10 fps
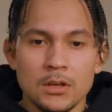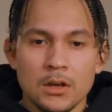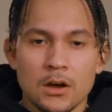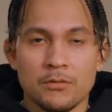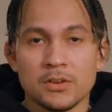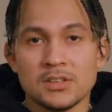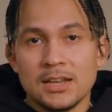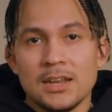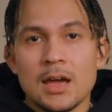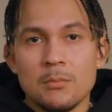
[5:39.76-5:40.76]
of a
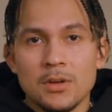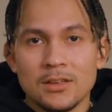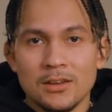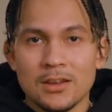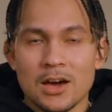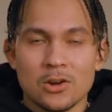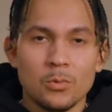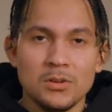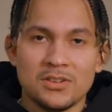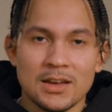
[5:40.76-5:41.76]
dynamic, not
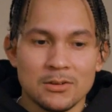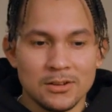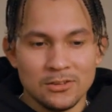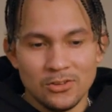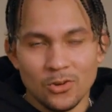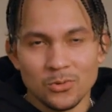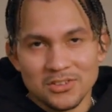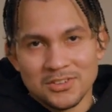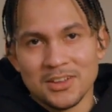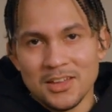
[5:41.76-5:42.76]
always sounding,
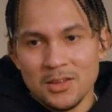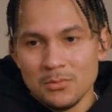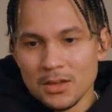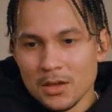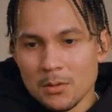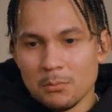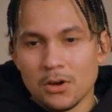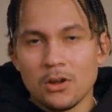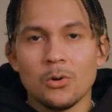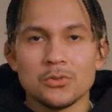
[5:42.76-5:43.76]
the same,
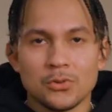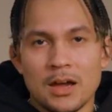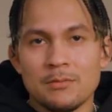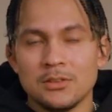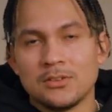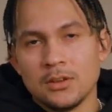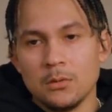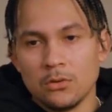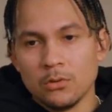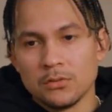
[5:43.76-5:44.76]
but also having the
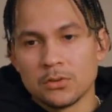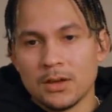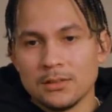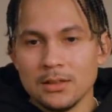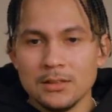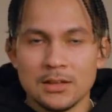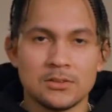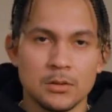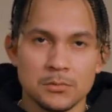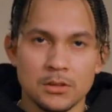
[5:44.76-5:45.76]
same groove. So I think that's
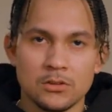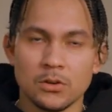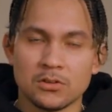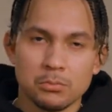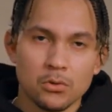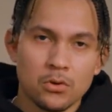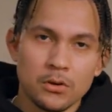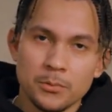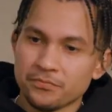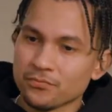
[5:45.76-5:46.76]
something to
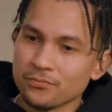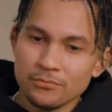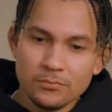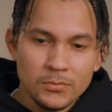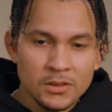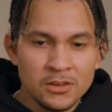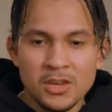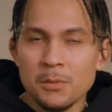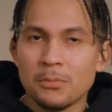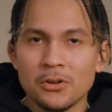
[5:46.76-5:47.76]
explore.
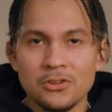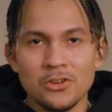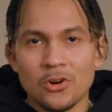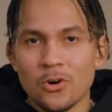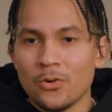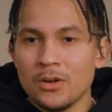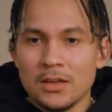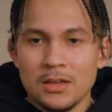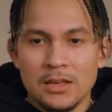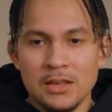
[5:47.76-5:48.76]
Keep on,
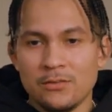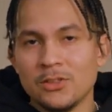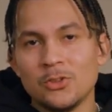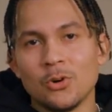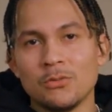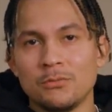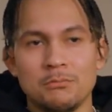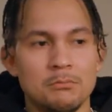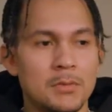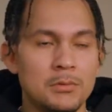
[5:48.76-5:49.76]
even though
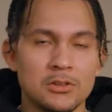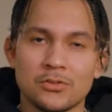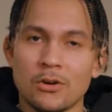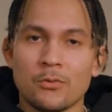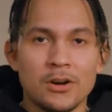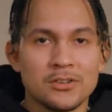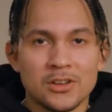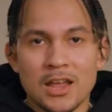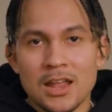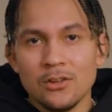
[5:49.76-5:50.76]
maybe the songwriters are
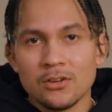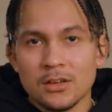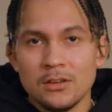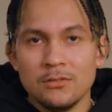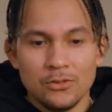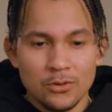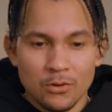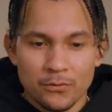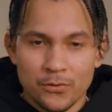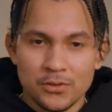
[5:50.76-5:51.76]
not
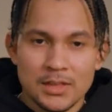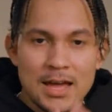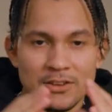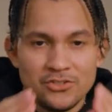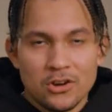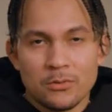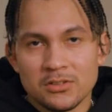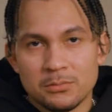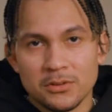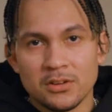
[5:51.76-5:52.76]
looking, for that genre
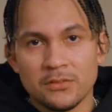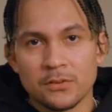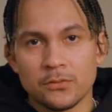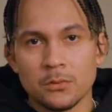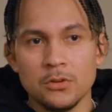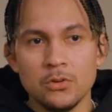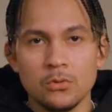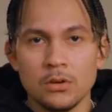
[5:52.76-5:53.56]
specific from you,